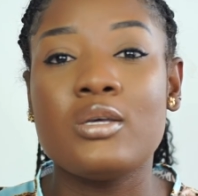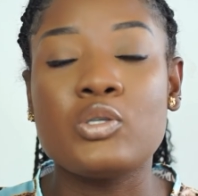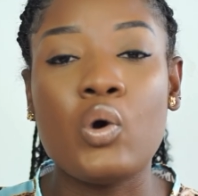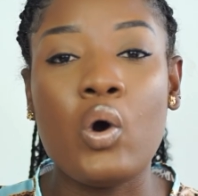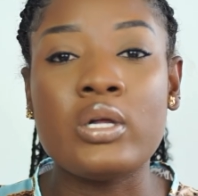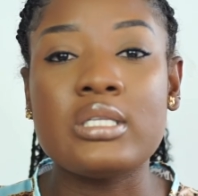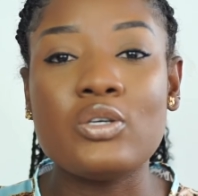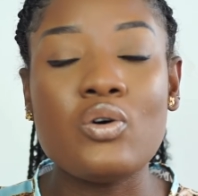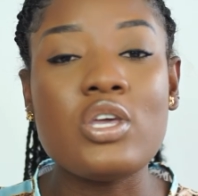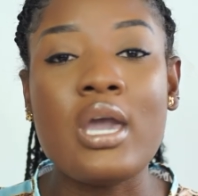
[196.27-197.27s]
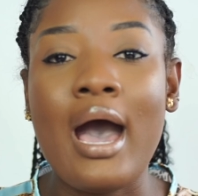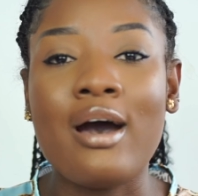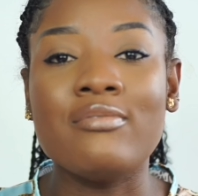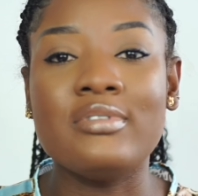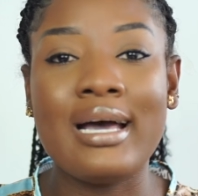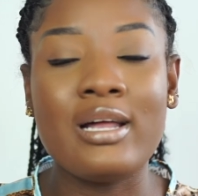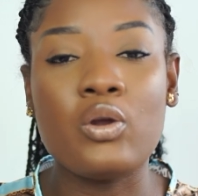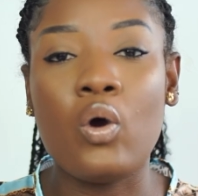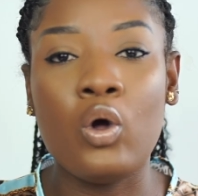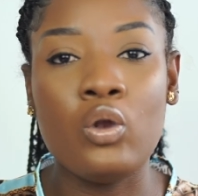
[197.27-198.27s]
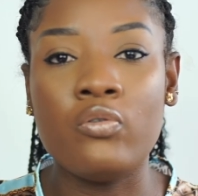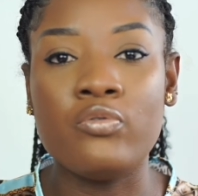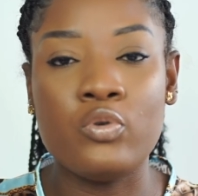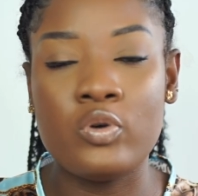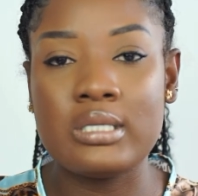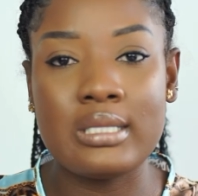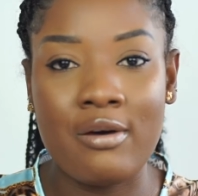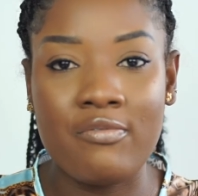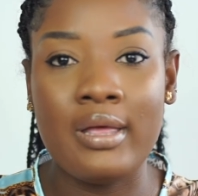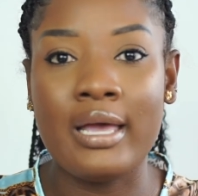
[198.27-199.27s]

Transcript: so until you have done all of those stuff